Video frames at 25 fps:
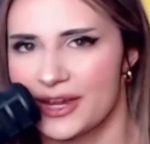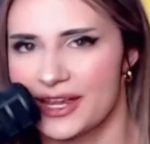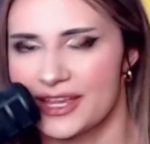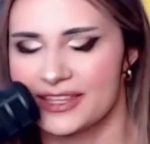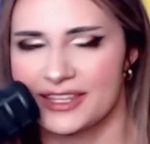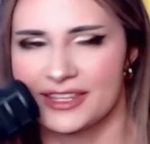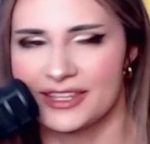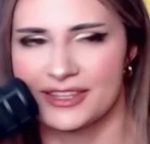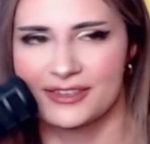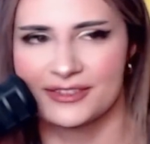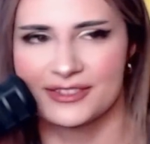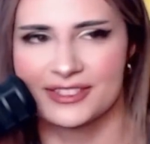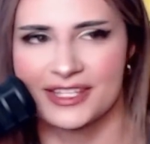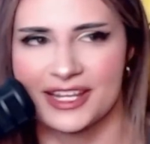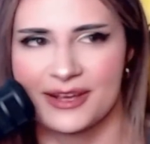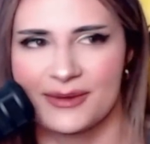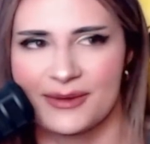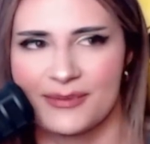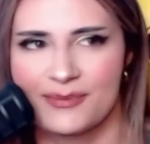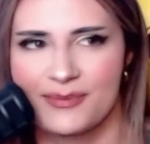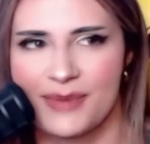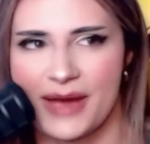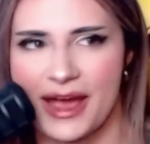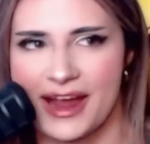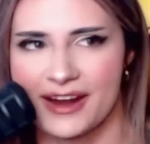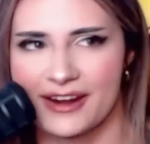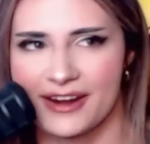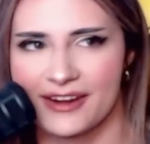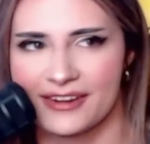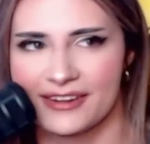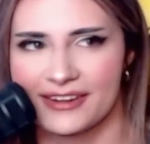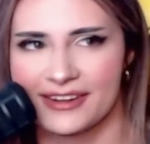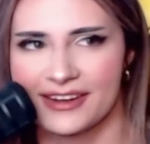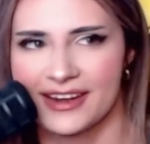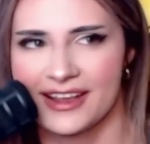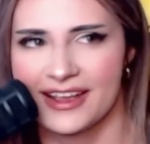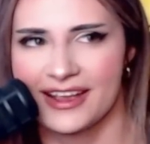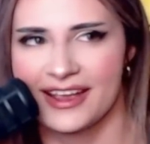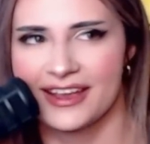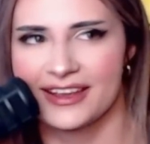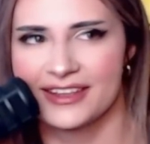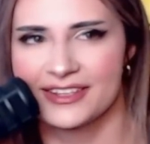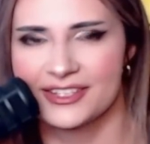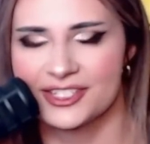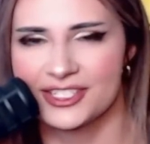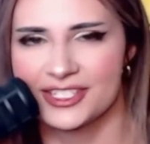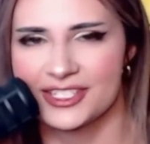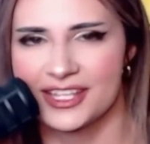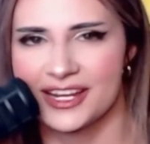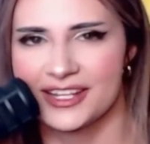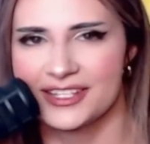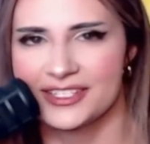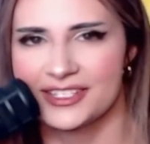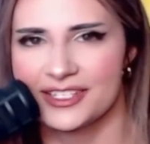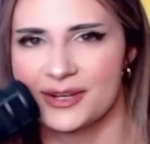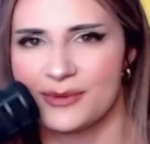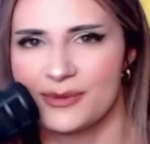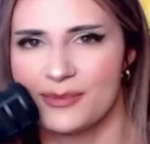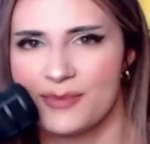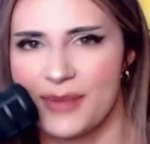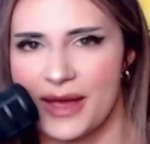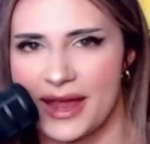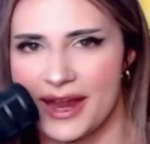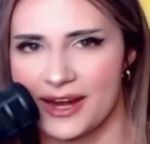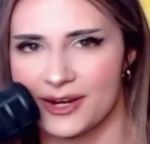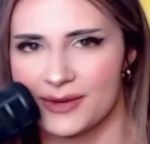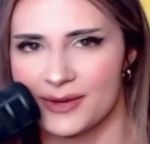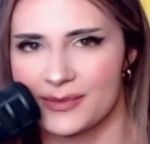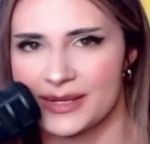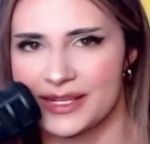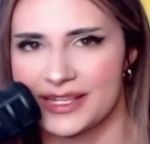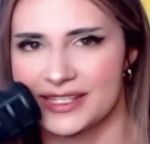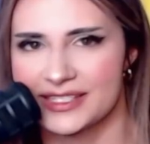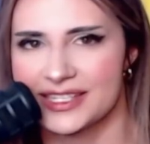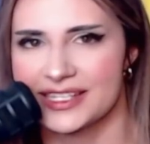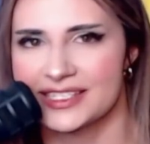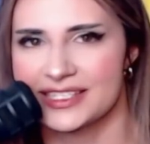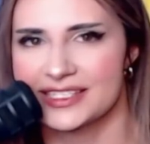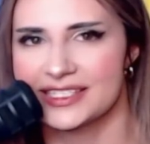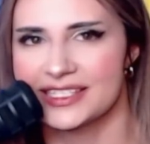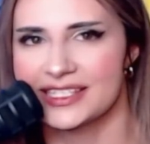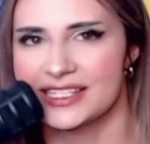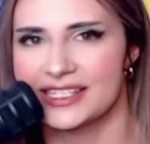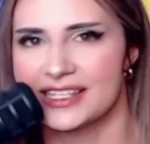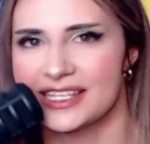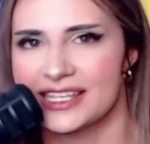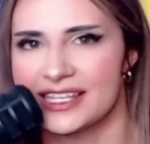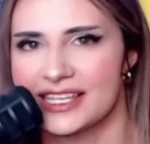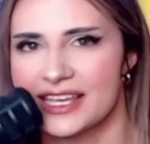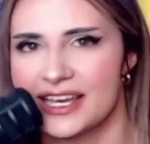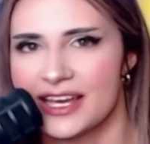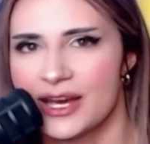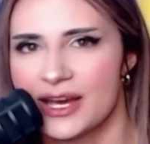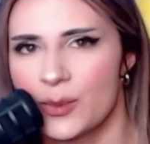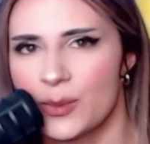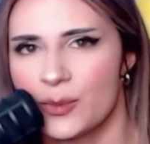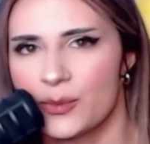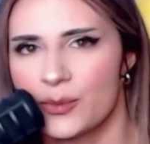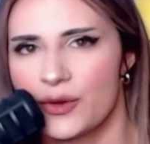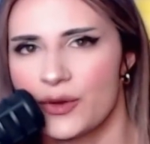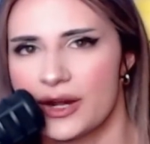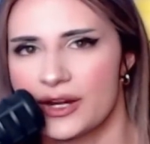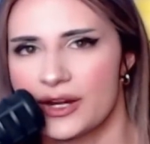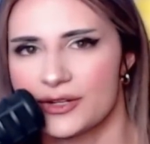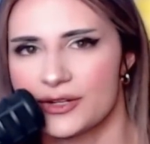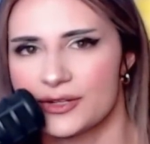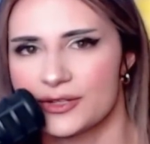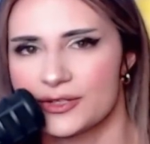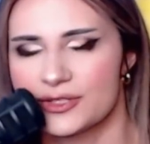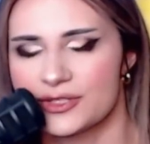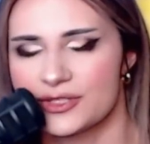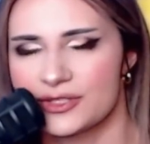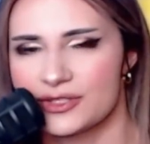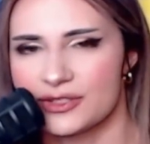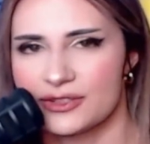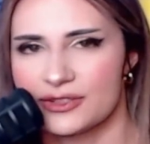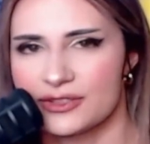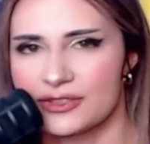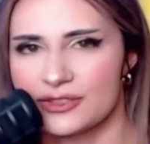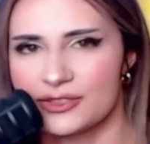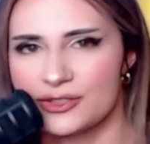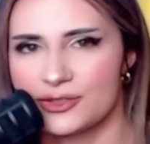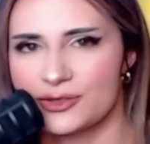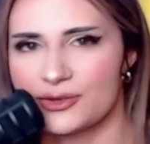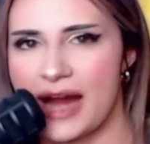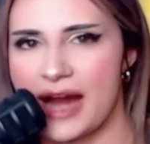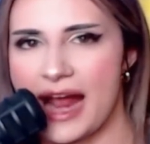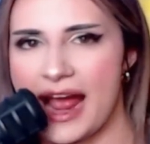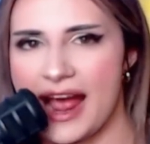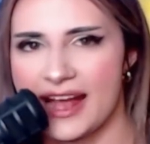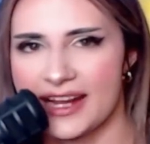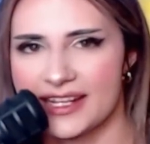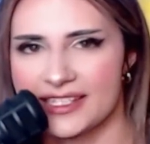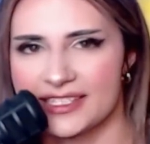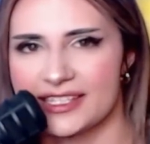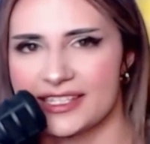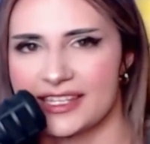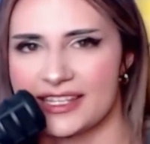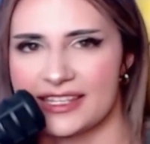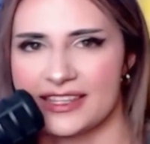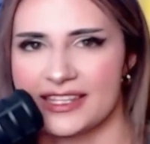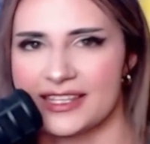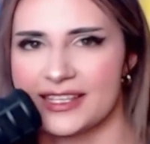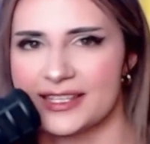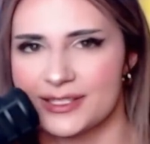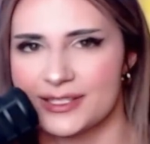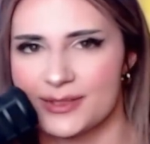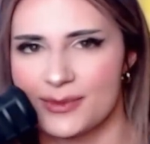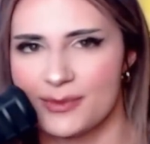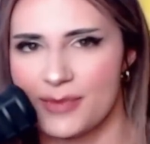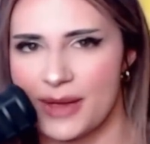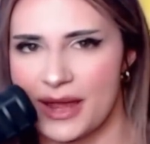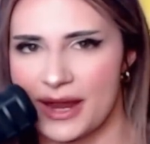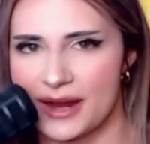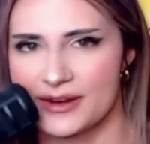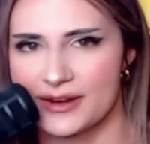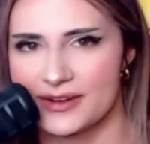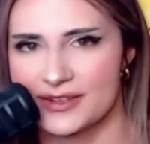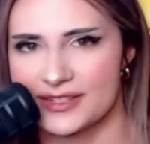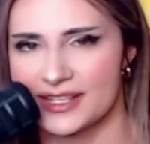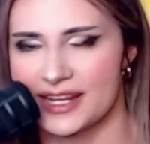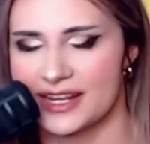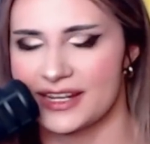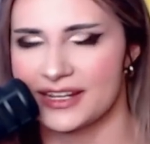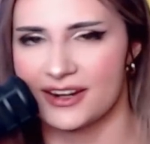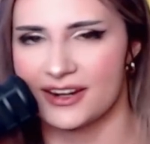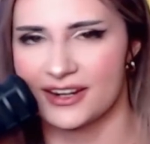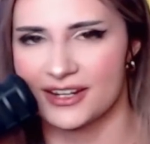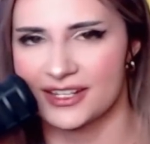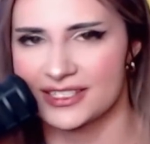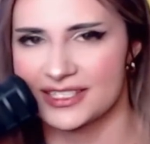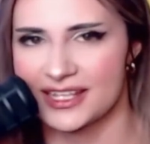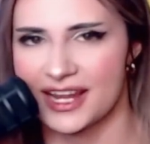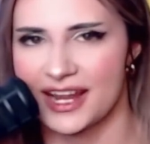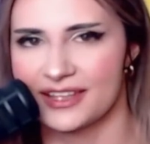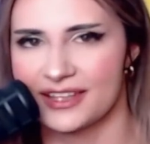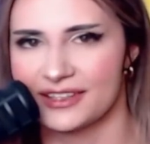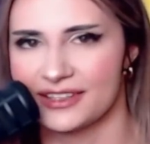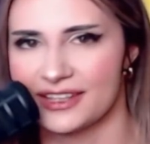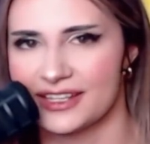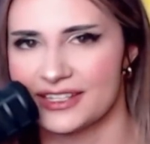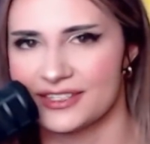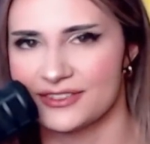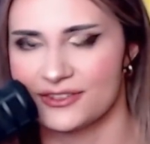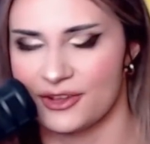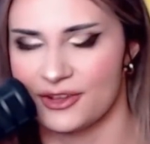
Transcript: And then there's like a bear, and she's hunting a bear because they see the predator's tracks and they think it's a bear standing on its hind legs.